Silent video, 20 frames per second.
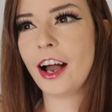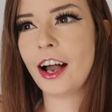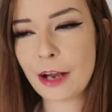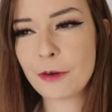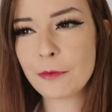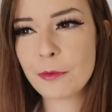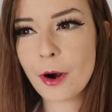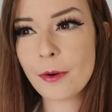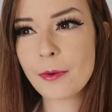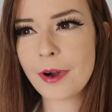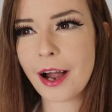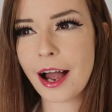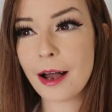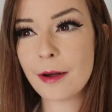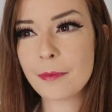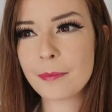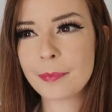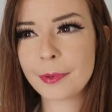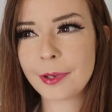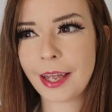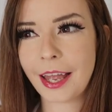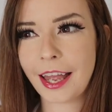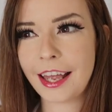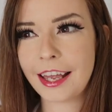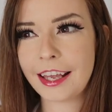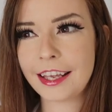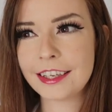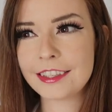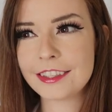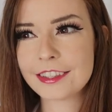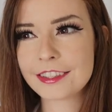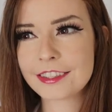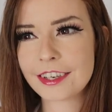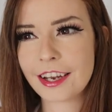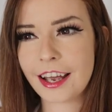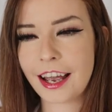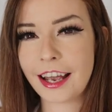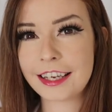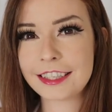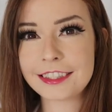I woke up and
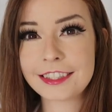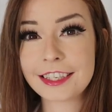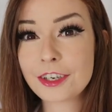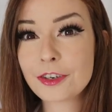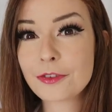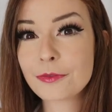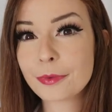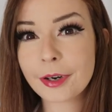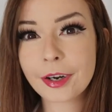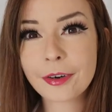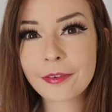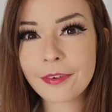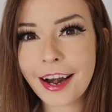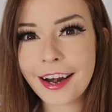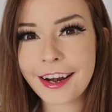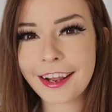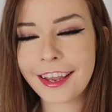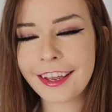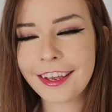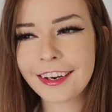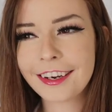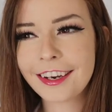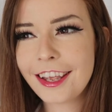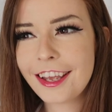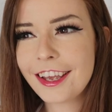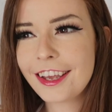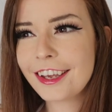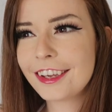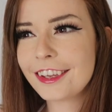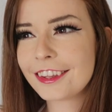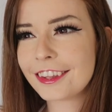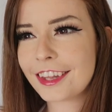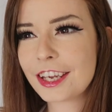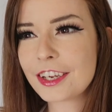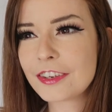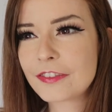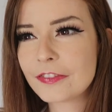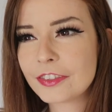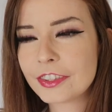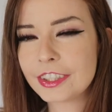I didn't regret it
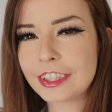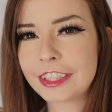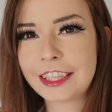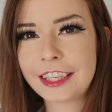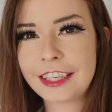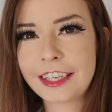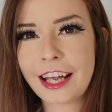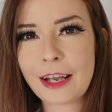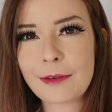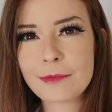thankfully.